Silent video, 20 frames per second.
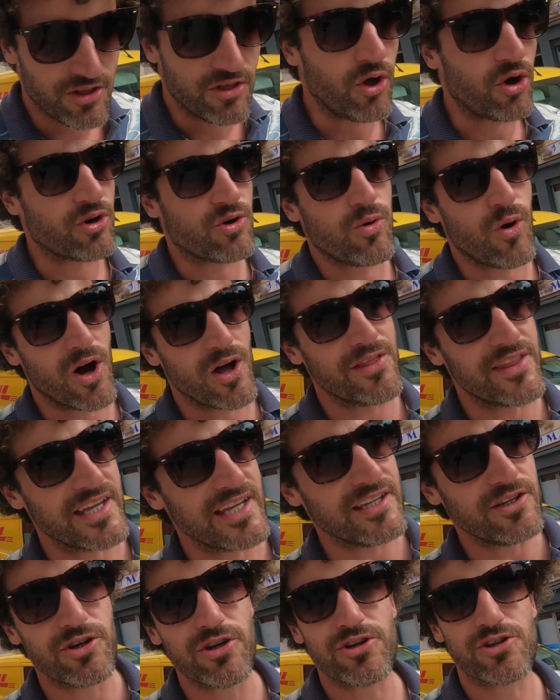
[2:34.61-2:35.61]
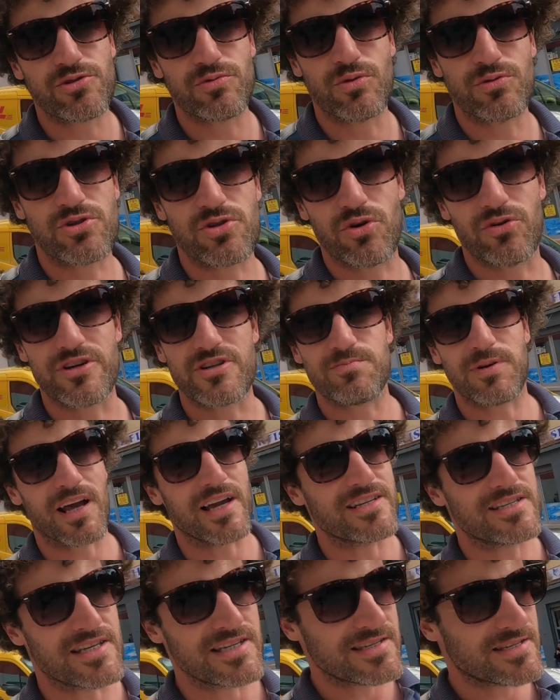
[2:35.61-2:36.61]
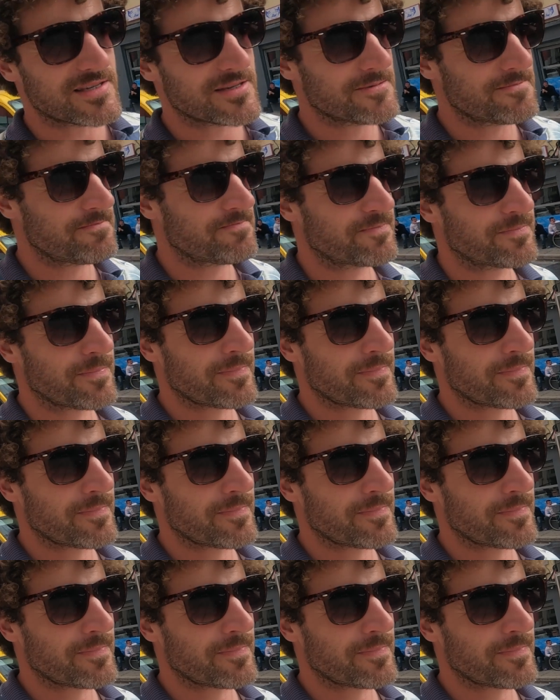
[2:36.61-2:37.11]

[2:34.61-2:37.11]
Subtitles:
not quite the usual tourist places,